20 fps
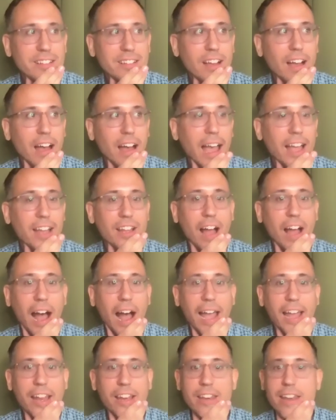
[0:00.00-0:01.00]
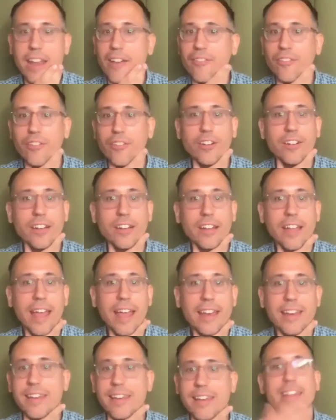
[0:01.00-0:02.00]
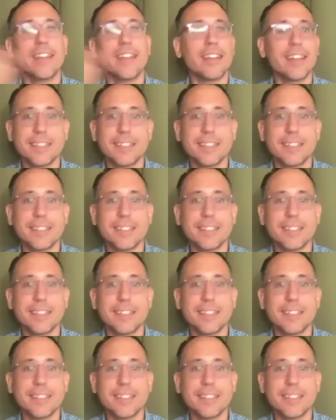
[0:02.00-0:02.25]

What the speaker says: I never needed as